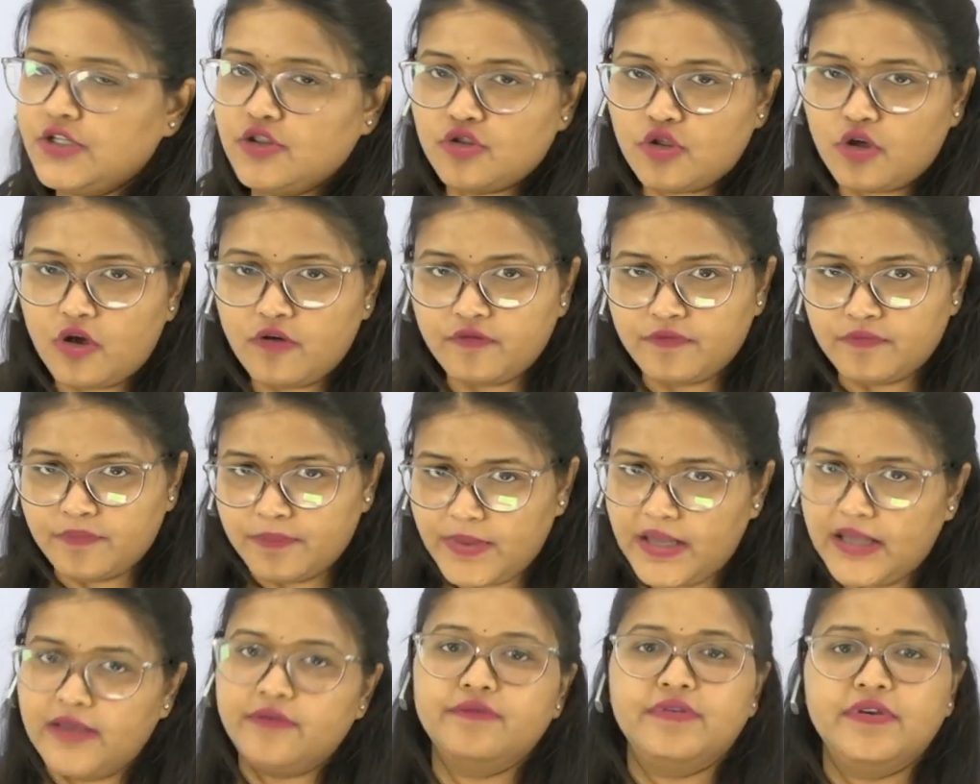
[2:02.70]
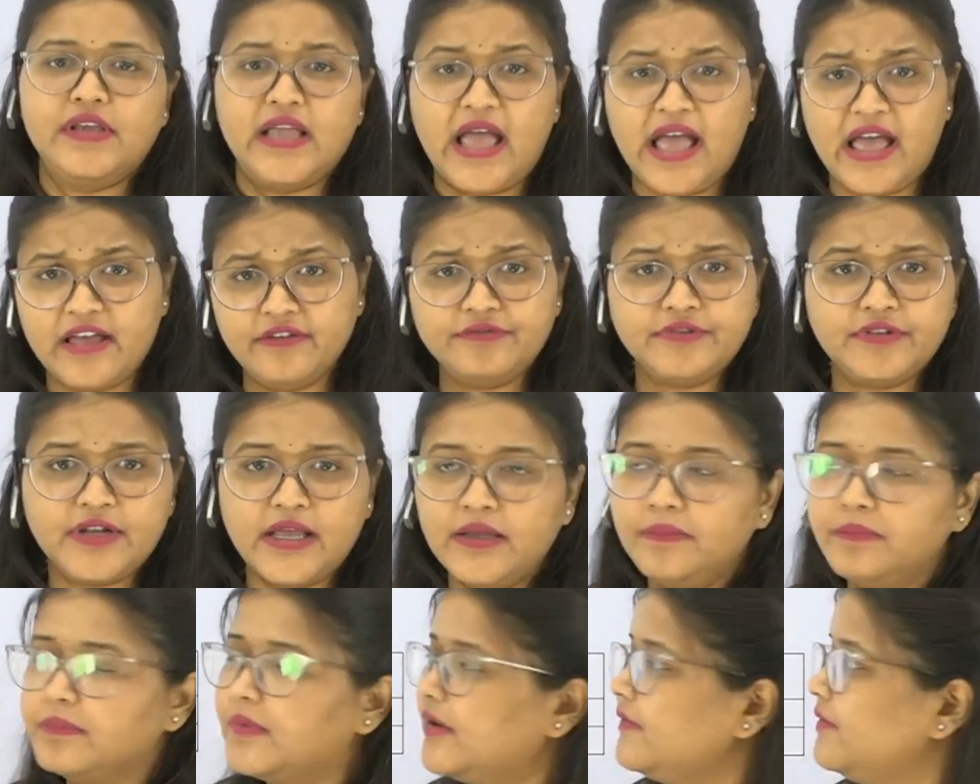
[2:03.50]
of May. We have
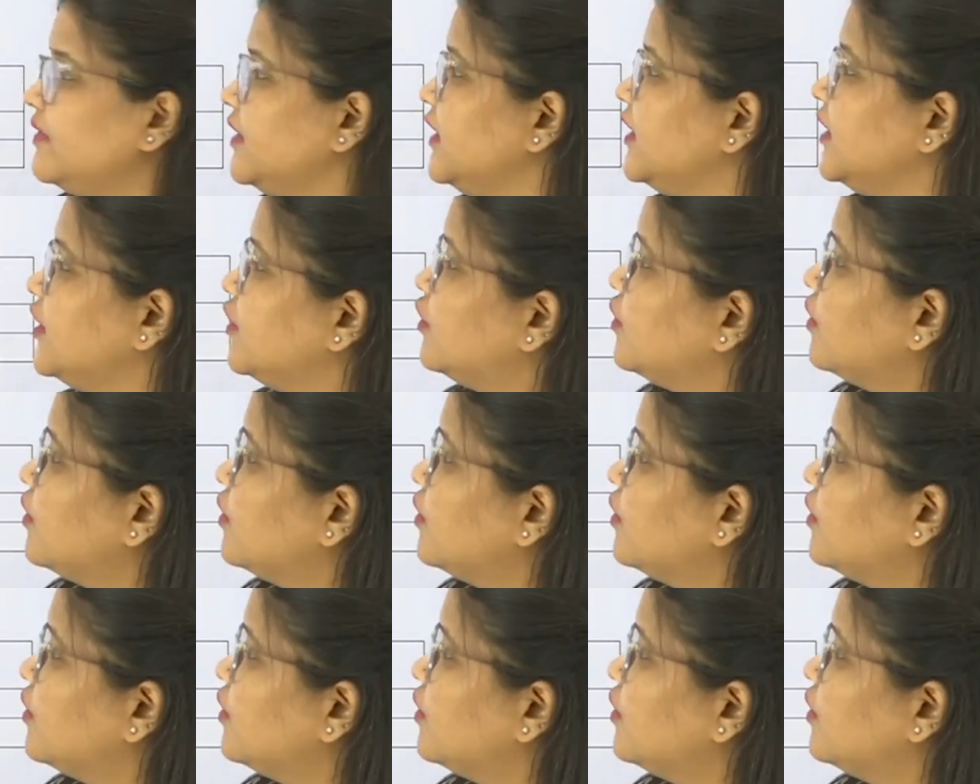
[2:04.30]
time, but we need to